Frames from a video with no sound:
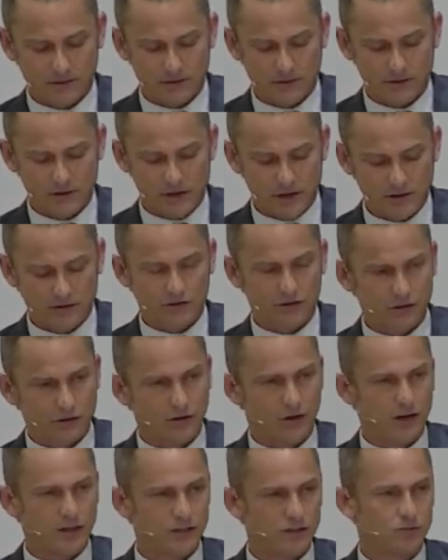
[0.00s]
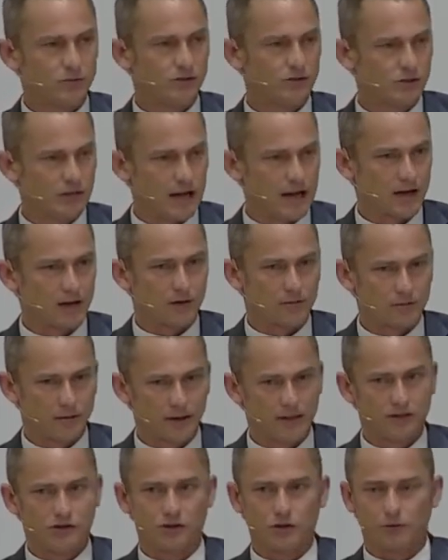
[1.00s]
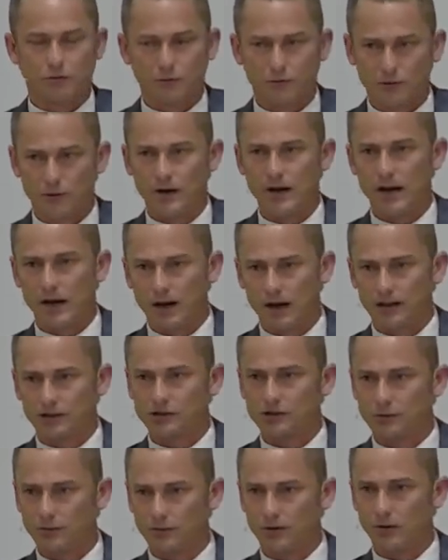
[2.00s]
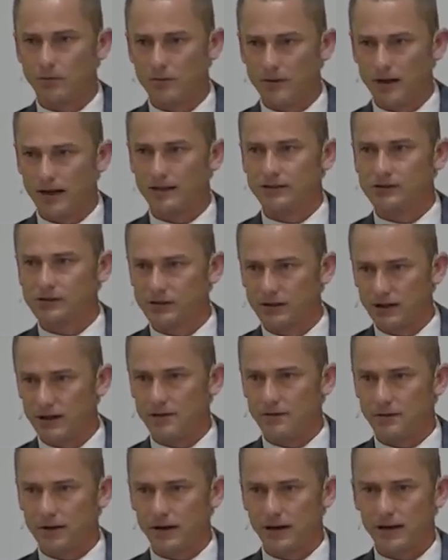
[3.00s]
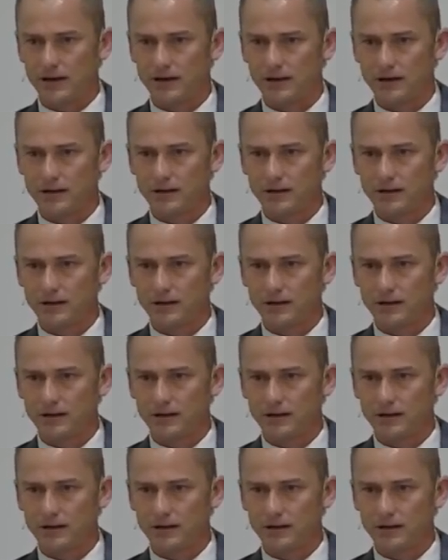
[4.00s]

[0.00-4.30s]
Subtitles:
Jesus Christ was sacrificed to free us from that slavery